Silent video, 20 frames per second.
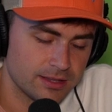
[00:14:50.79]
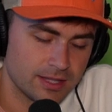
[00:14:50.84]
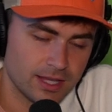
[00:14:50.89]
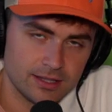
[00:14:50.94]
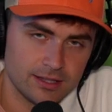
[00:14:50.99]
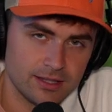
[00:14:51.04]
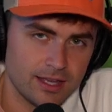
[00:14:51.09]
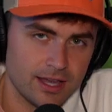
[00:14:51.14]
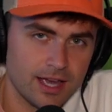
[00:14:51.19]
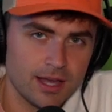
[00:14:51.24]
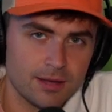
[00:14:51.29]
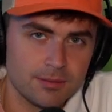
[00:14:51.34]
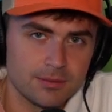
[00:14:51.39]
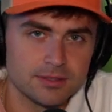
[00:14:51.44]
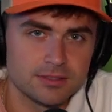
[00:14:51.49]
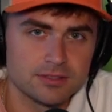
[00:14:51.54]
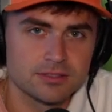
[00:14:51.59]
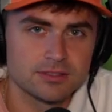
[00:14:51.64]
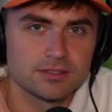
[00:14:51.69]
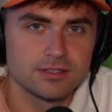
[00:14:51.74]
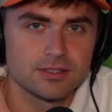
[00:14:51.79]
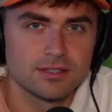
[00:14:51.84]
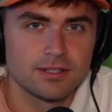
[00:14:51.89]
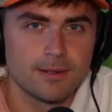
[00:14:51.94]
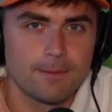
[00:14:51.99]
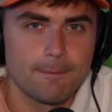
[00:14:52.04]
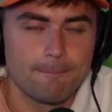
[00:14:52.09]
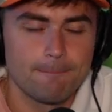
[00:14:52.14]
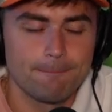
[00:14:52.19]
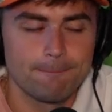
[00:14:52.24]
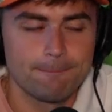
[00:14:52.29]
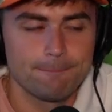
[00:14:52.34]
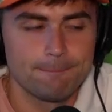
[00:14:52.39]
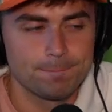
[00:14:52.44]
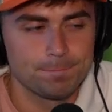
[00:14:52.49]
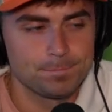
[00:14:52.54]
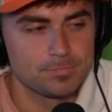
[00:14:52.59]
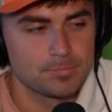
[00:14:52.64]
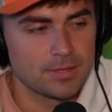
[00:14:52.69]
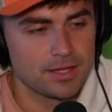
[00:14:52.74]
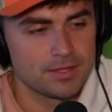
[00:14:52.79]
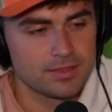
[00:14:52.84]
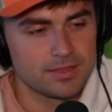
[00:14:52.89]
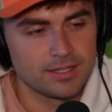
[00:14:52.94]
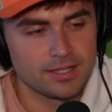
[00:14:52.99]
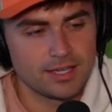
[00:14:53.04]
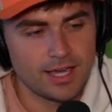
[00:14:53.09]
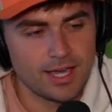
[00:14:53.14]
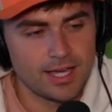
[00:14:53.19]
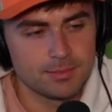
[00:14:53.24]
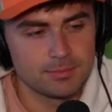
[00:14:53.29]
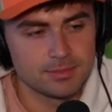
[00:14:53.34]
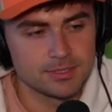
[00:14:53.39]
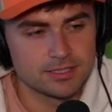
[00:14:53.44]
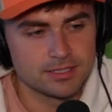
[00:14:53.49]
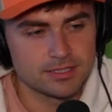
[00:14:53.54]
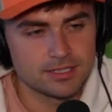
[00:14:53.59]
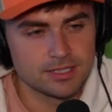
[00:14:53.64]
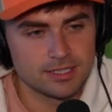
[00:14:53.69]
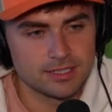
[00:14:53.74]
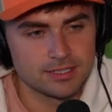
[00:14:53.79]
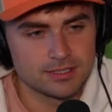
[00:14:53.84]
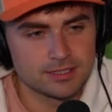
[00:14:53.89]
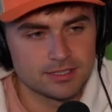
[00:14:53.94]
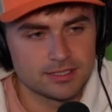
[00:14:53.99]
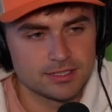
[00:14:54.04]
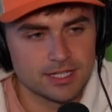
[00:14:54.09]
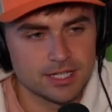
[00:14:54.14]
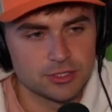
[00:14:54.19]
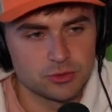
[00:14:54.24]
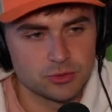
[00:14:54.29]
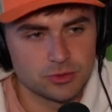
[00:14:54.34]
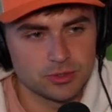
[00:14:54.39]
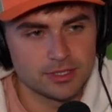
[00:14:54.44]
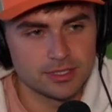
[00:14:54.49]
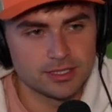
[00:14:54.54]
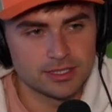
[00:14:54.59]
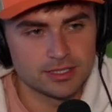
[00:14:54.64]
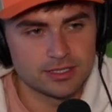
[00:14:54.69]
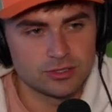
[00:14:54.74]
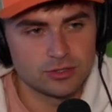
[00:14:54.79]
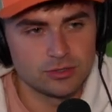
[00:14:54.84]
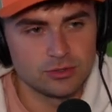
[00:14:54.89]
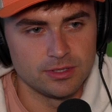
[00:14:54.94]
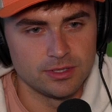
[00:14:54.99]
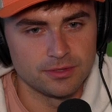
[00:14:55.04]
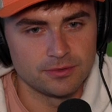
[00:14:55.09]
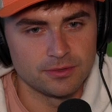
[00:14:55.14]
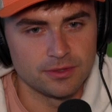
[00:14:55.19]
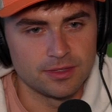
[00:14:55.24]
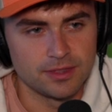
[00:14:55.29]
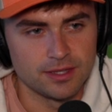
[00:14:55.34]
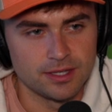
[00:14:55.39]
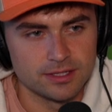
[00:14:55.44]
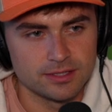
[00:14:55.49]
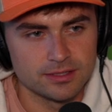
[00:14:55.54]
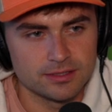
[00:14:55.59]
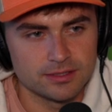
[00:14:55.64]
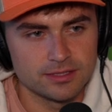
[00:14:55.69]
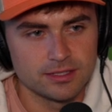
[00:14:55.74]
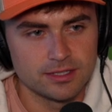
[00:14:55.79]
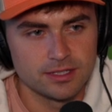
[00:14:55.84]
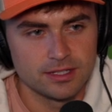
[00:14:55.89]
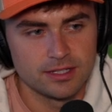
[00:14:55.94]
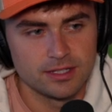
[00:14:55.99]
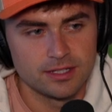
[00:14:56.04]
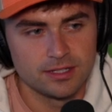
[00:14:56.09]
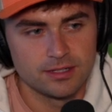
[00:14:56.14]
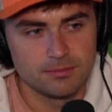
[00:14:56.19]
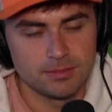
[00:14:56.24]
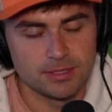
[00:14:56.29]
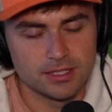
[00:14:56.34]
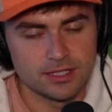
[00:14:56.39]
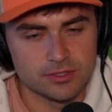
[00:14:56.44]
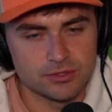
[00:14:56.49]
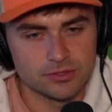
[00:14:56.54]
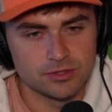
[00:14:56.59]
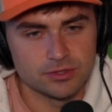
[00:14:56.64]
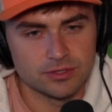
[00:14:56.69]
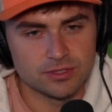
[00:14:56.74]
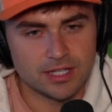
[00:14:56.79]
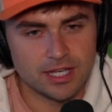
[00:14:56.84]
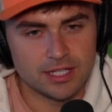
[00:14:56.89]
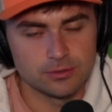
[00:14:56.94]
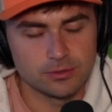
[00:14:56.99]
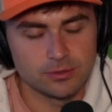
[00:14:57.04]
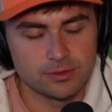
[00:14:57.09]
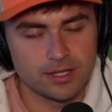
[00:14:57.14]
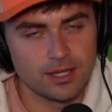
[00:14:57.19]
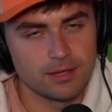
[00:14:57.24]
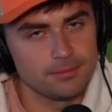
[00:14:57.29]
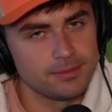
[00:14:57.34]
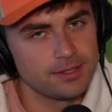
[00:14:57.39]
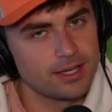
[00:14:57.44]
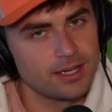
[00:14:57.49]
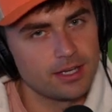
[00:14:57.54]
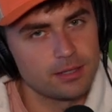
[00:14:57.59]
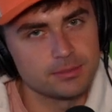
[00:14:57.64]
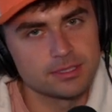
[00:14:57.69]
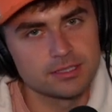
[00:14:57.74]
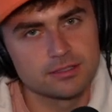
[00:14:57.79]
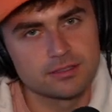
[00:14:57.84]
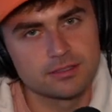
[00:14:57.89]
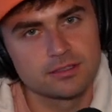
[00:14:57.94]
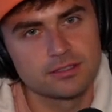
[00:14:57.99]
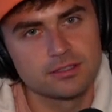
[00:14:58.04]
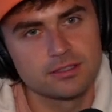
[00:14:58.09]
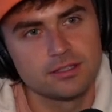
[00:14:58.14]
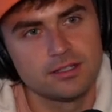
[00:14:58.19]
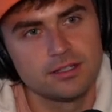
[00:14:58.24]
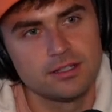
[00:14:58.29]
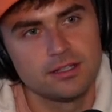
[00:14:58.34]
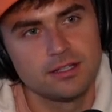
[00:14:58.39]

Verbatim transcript: Daily habits. I think habits and scheduling is two different things because your schedule can be habits.